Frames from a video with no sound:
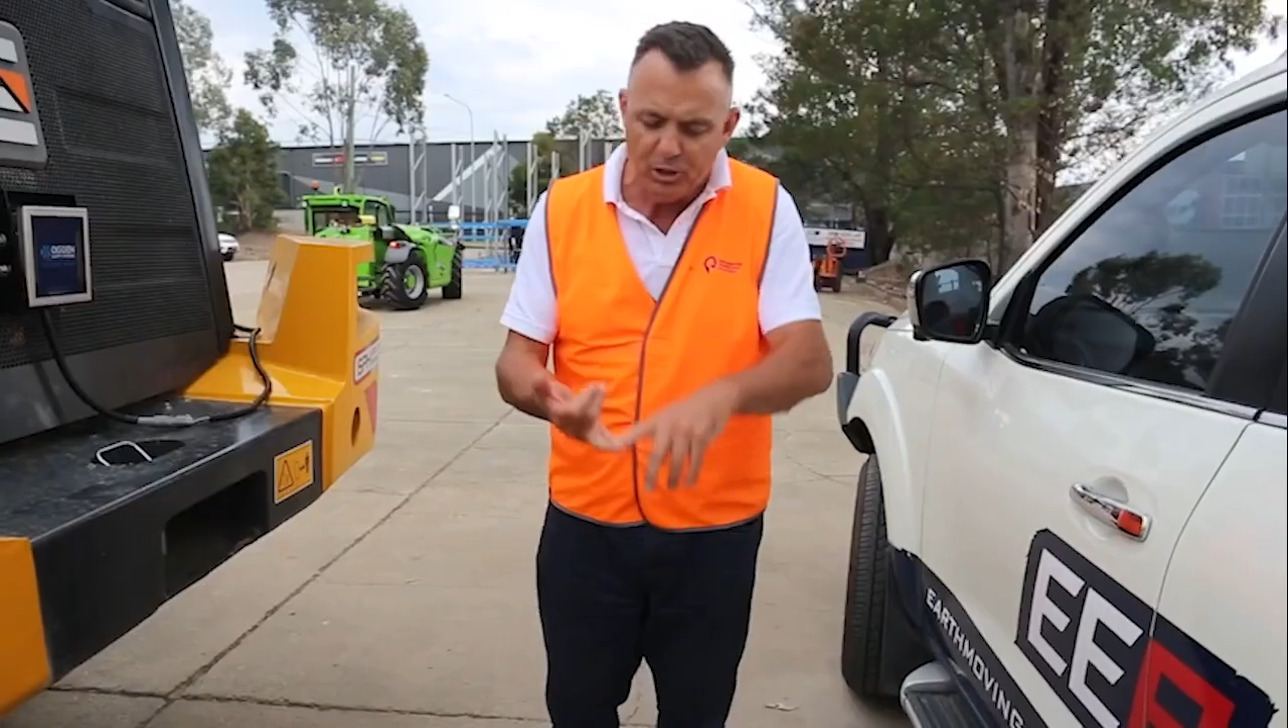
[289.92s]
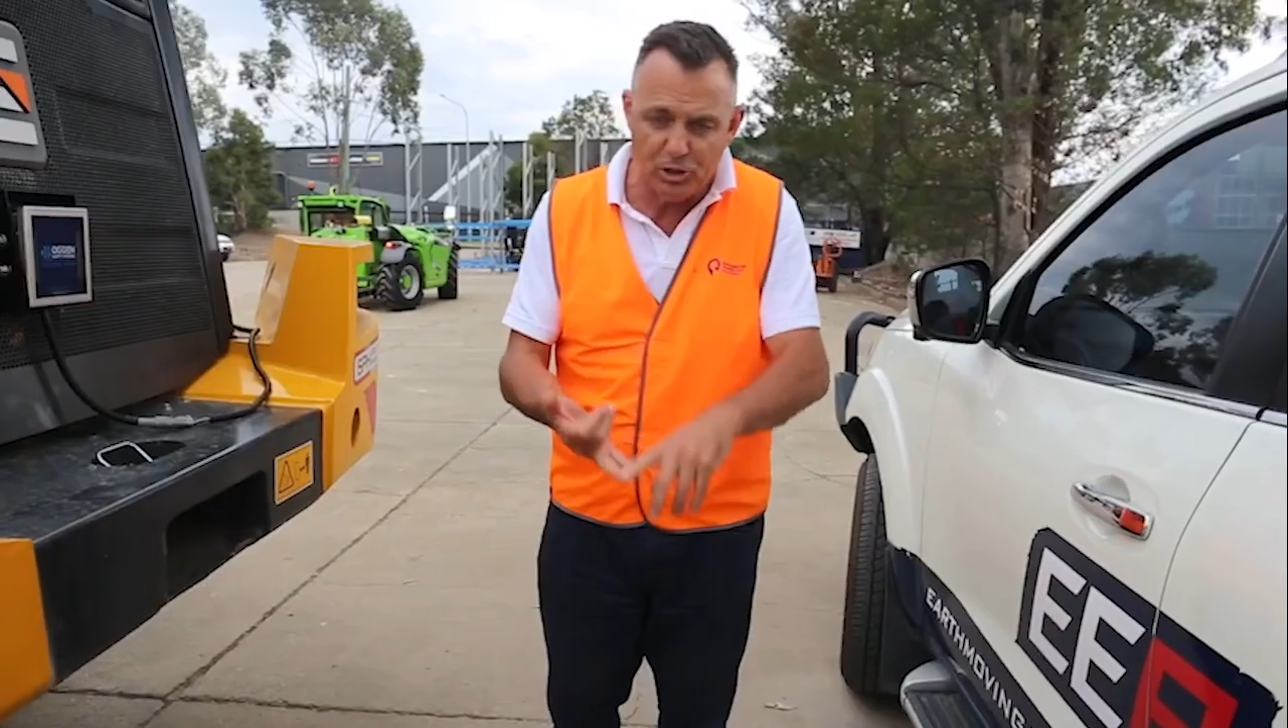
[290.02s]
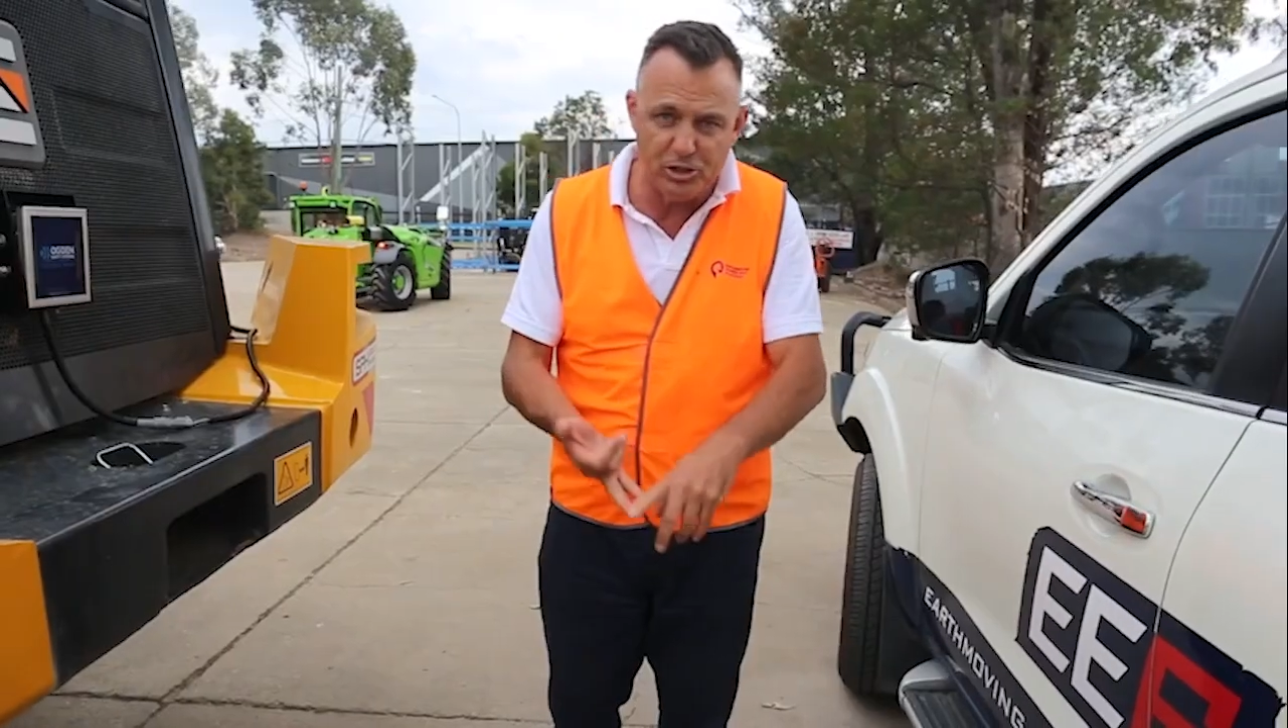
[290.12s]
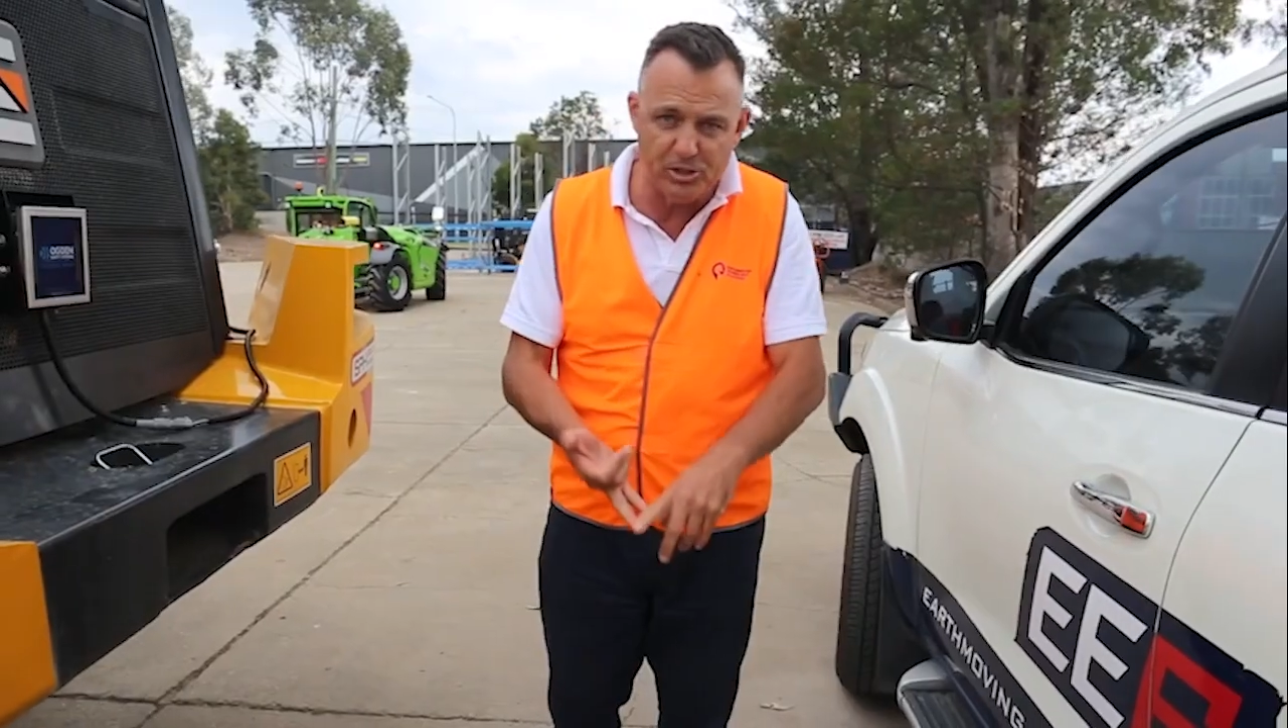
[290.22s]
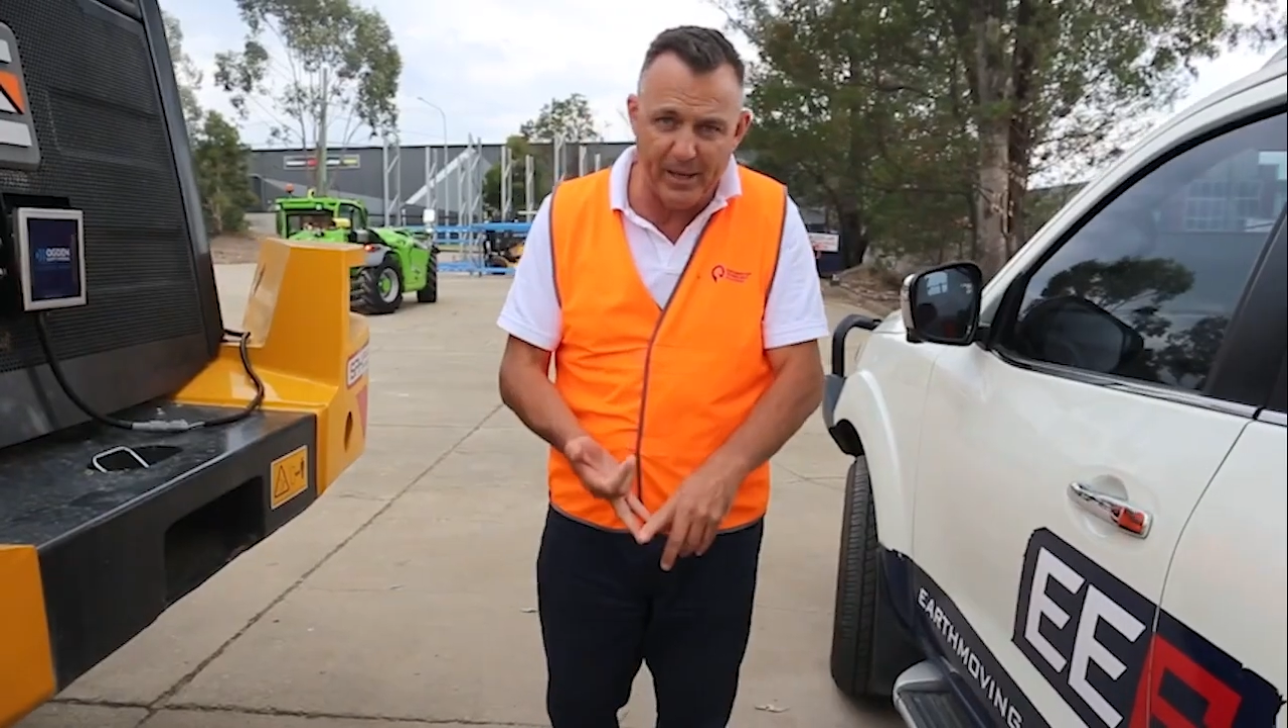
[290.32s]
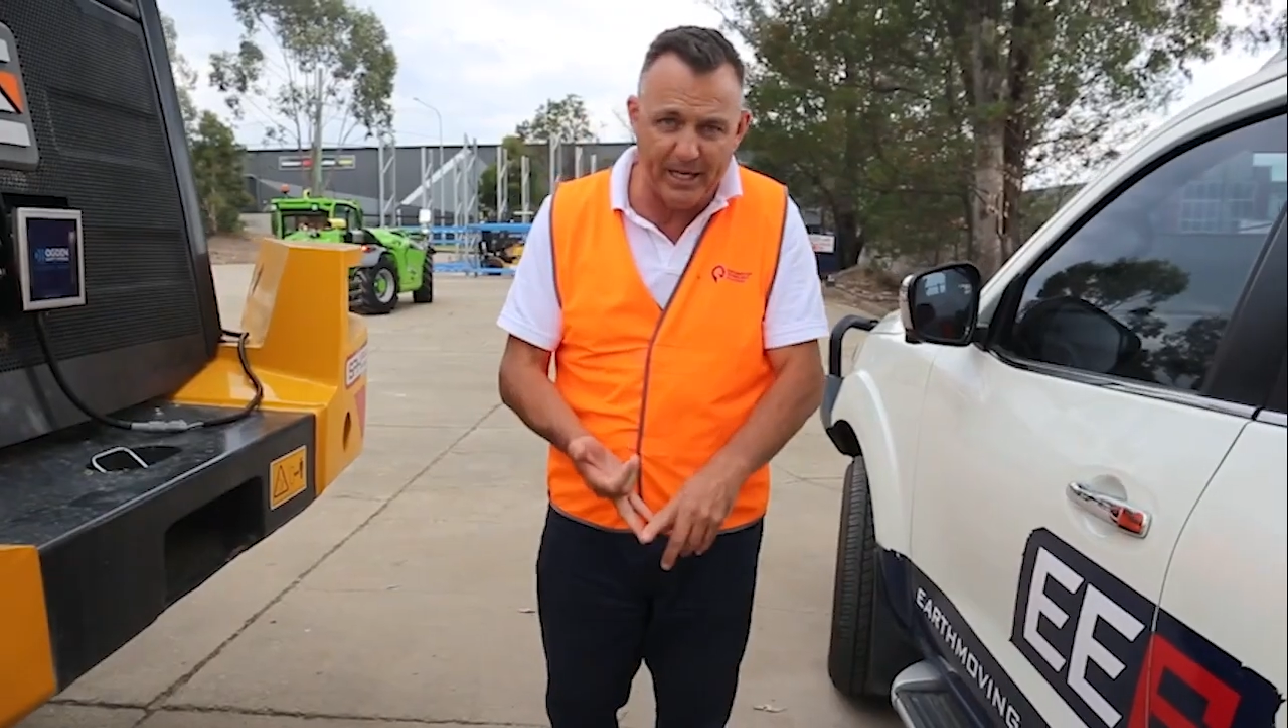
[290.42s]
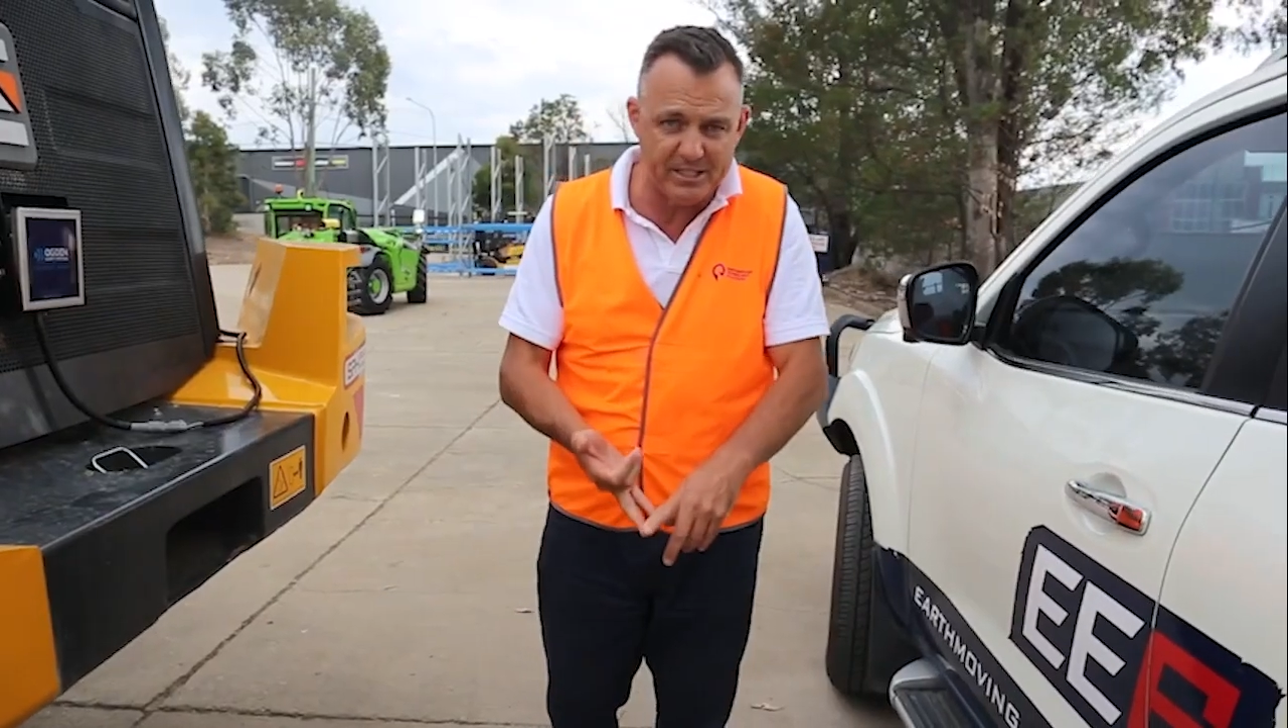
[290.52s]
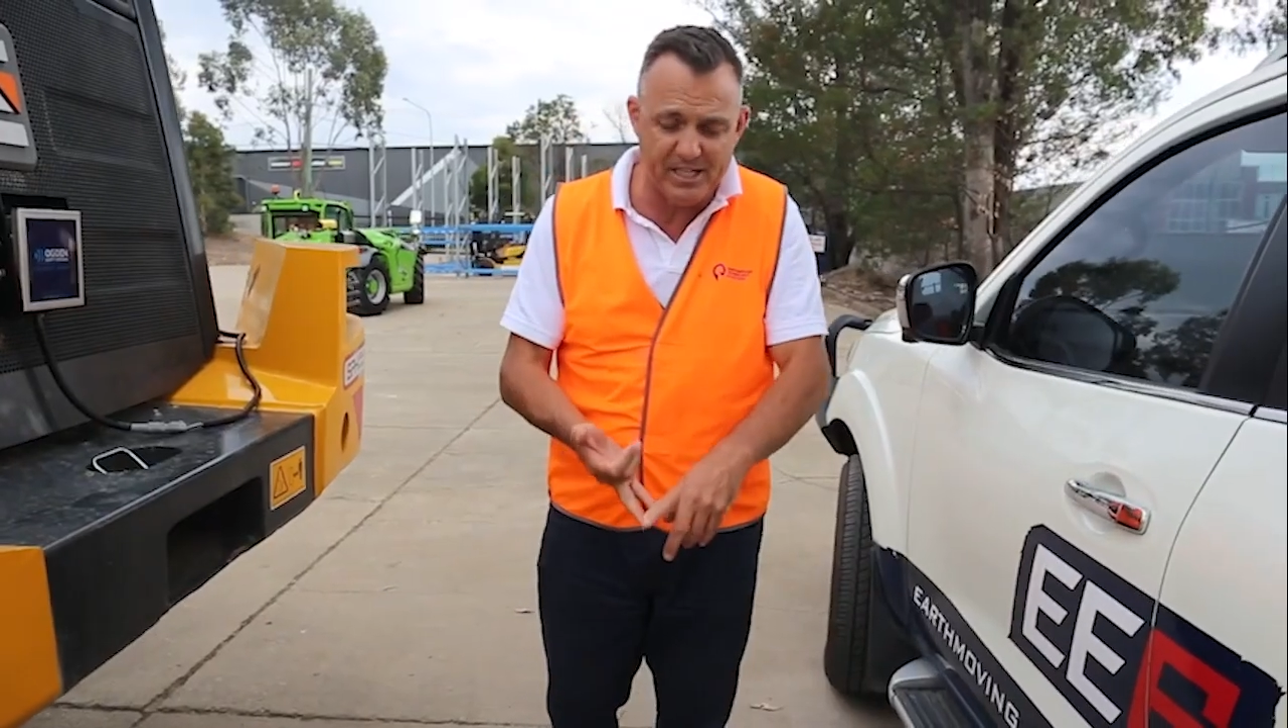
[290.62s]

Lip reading: huge amount of